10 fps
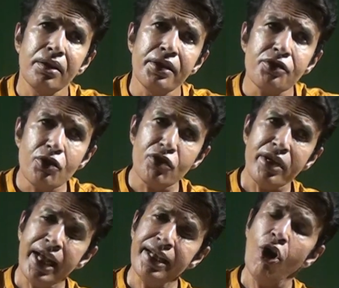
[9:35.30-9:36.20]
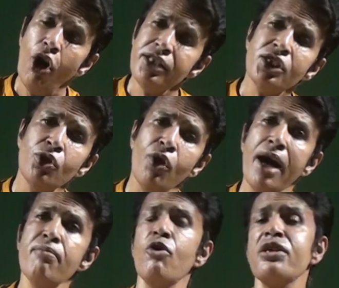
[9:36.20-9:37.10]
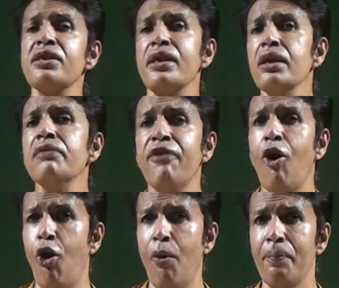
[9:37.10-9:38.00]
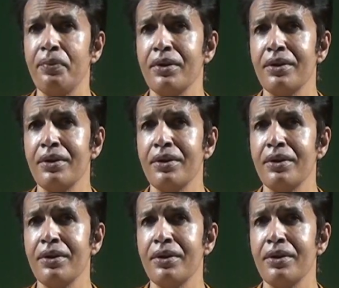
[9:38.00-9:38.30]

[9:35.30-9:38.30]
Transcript: So you need also a more subtle form